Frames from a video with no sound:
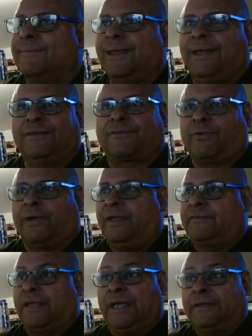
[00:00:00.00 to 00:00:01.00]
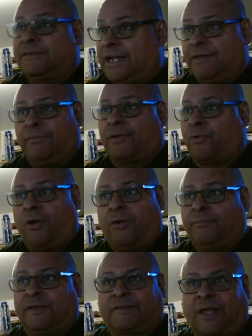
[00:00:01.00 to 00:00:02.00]
It's crazy. It's not even
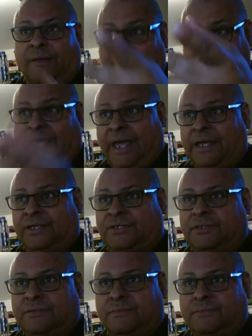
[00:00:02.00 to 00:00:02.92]
Chrome this time. It's Edge.